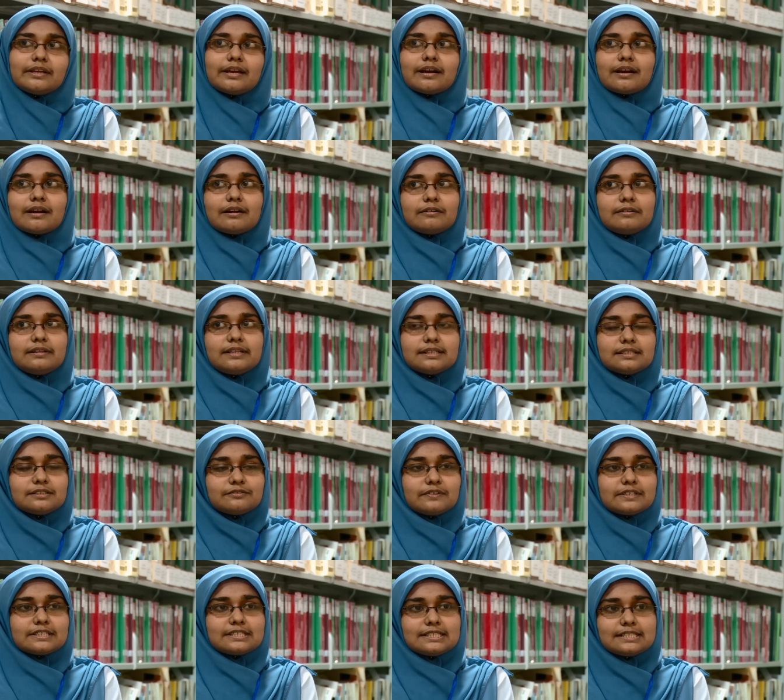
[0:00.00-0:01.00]
there are less
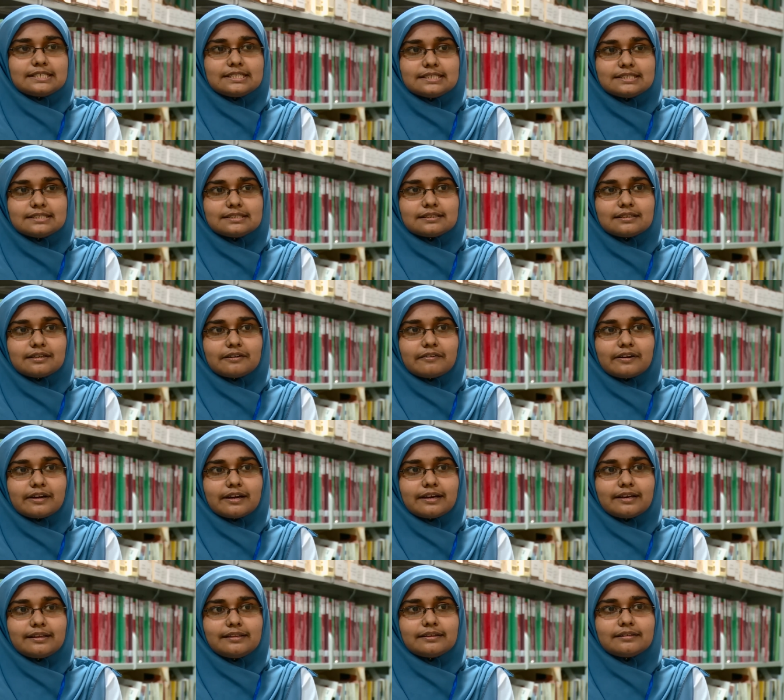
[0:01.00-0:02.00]
facilities in our
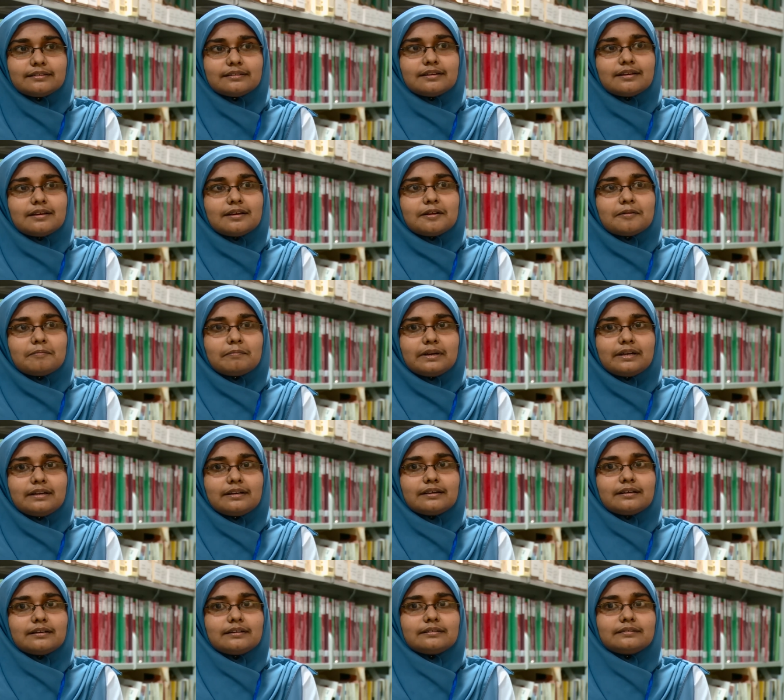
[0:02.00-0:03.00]
island, but
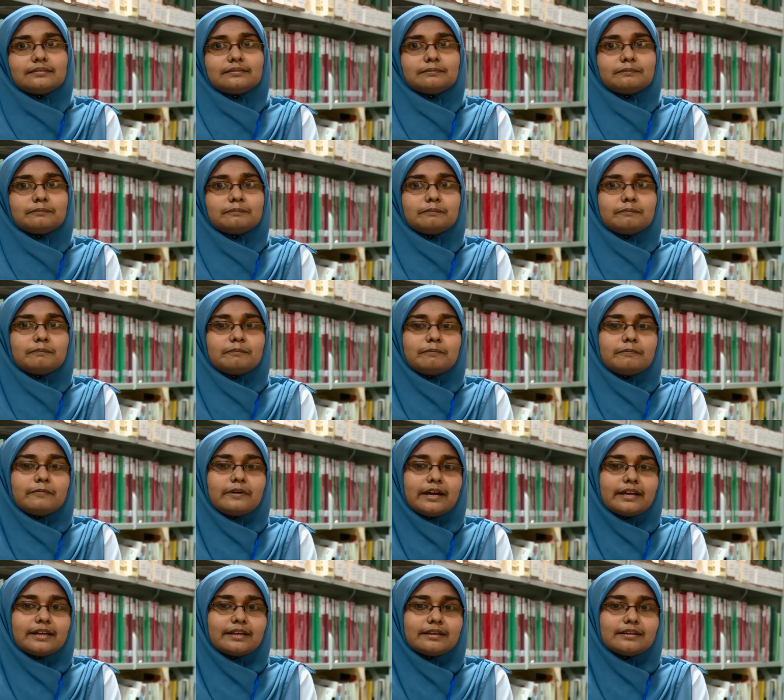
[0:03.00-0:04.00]

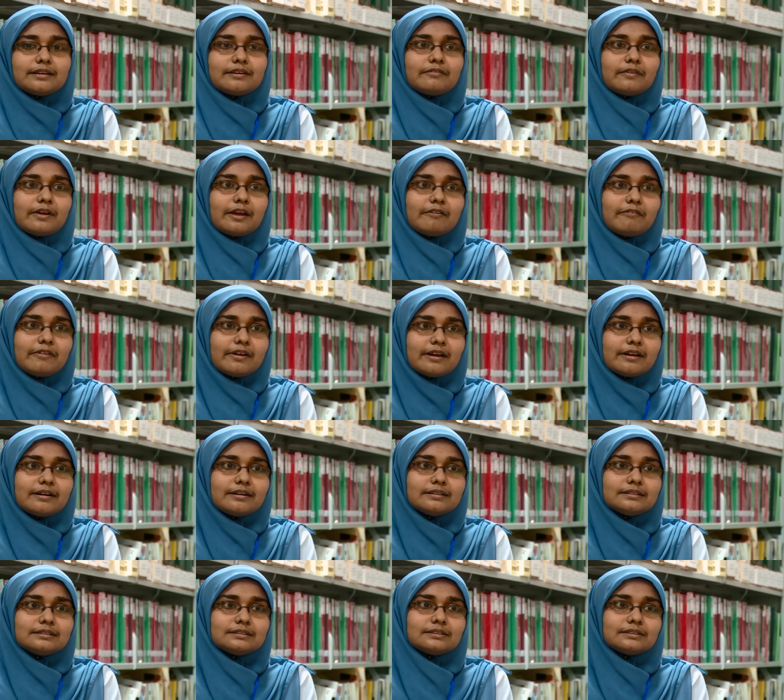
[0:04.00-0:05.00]
I can give
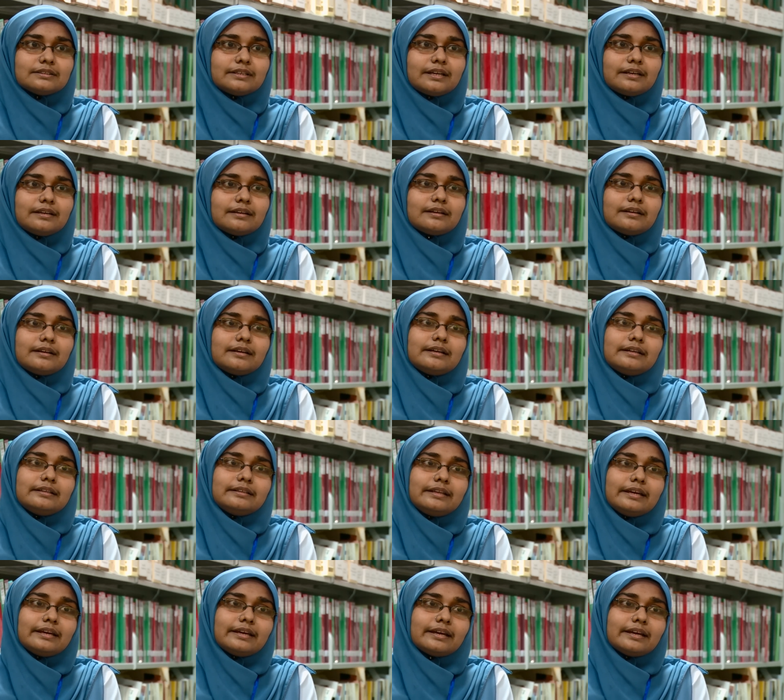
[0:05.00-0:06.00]
awareness so that
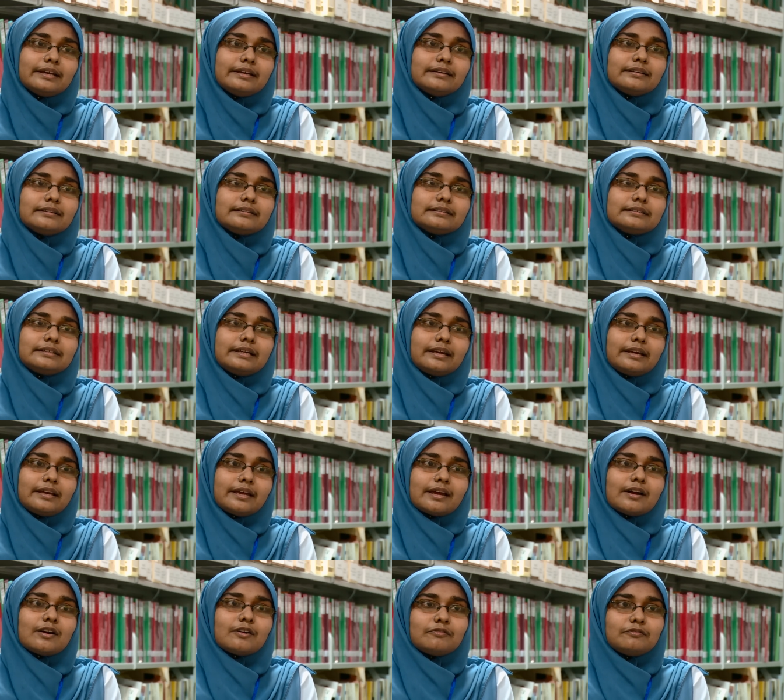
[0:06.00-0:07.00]
they can take
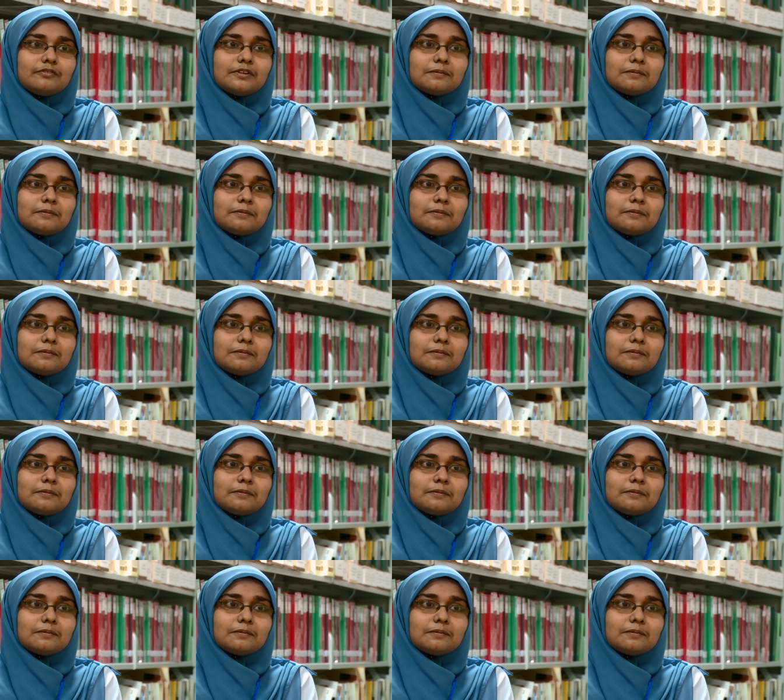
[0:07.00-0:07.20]
care of